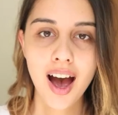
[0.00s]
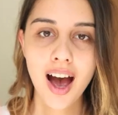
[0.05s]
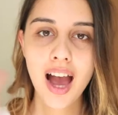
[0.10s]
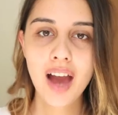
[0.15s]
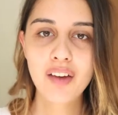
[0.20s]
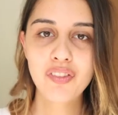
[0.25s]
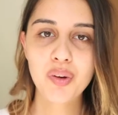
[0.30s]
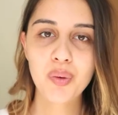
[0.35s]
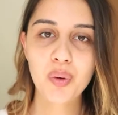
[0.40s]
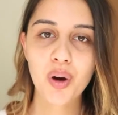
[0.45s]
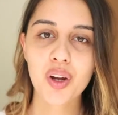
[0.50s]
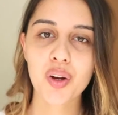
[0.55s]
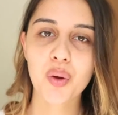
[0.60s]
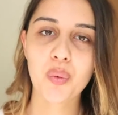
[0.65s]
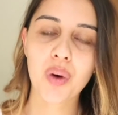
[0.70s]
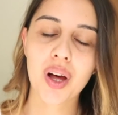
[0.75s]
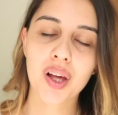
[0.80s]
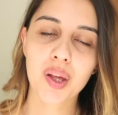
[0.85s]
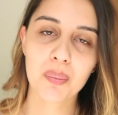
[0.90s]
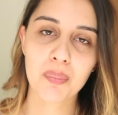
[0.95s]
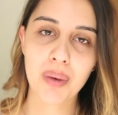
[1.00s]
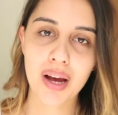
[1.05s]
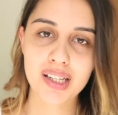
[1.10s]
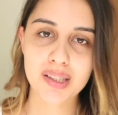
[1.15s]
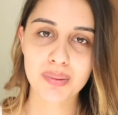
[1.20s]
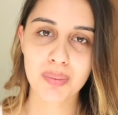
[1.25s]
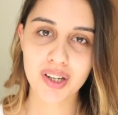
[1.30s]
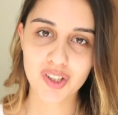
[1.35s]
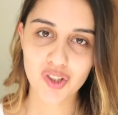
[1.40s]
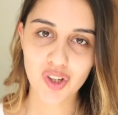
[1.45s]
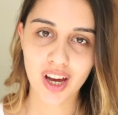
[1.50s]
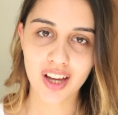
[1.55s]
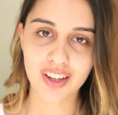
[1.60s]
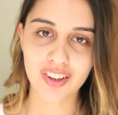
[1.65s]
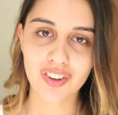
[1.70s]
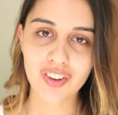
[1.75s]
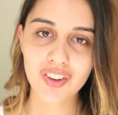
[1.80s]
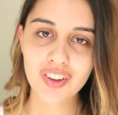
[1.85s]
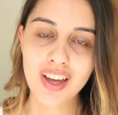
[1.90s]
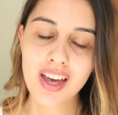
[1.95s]
Hi everyone, welcome back to my
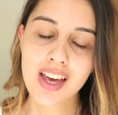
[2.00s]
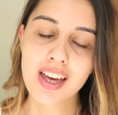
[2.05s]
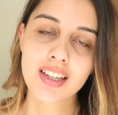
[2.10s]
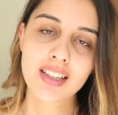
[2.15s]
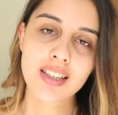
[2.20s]
channel.